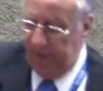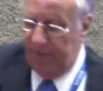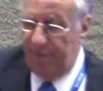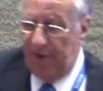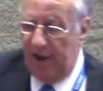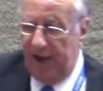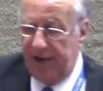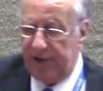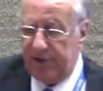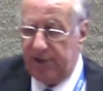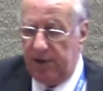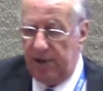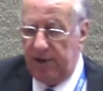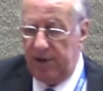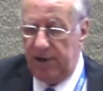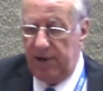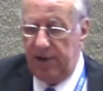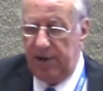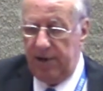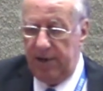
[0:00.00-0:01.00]
the fire
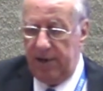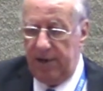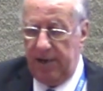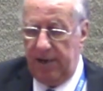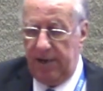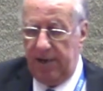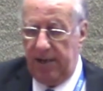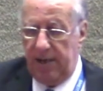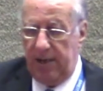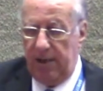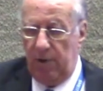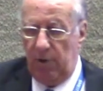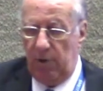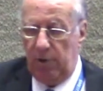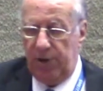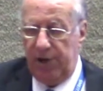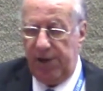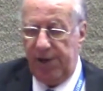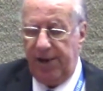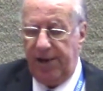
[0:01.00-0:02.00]

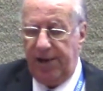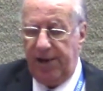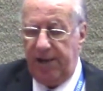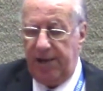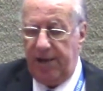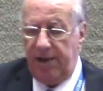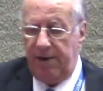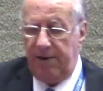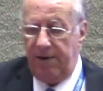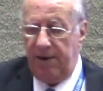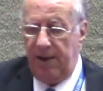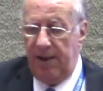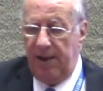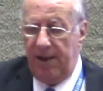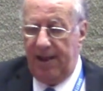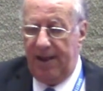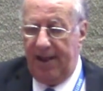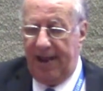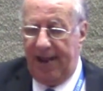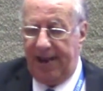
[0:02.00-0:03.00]
occurring here,
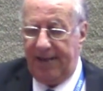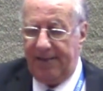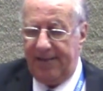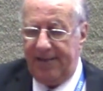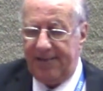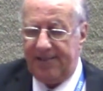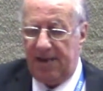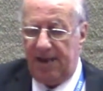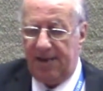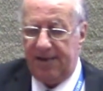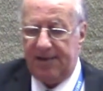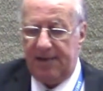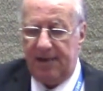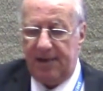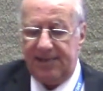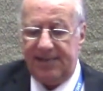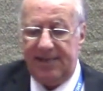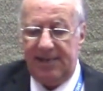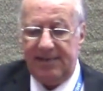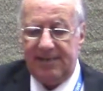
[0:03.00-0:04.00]
and these are
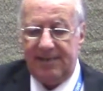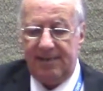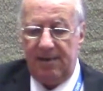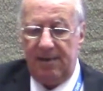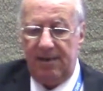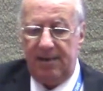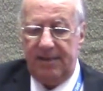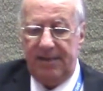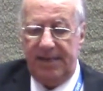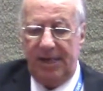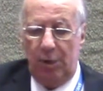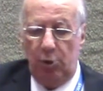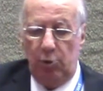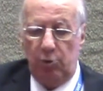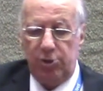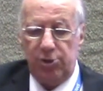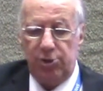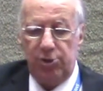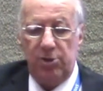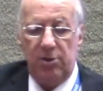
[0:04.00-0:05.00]
6
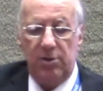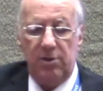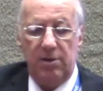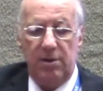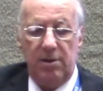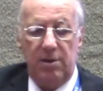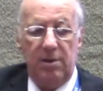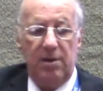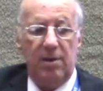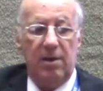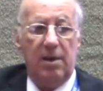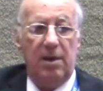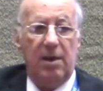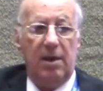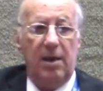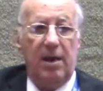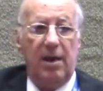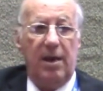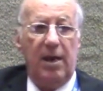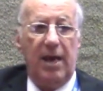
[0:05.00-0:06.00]
deluge.
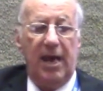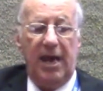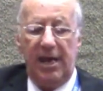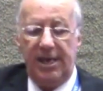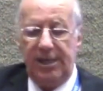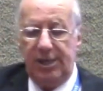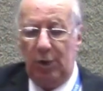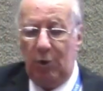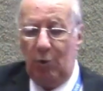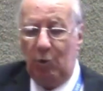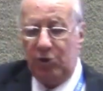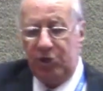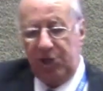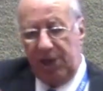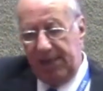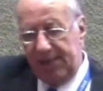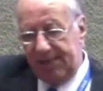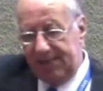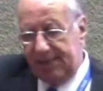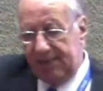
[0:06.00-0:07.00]
Deluge
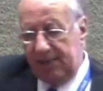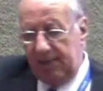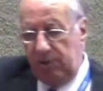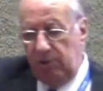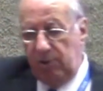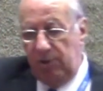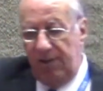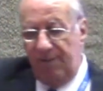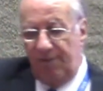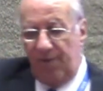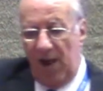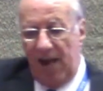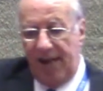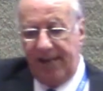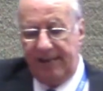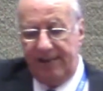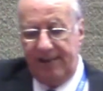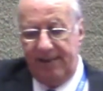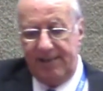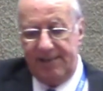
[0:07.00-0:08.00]
is you
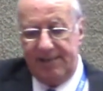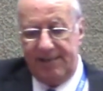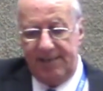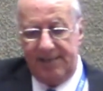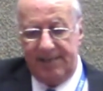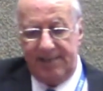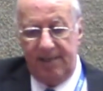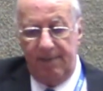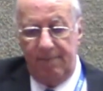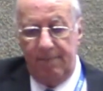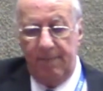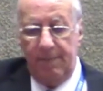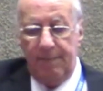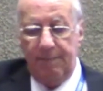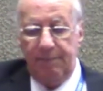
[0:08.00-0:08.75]
divide the system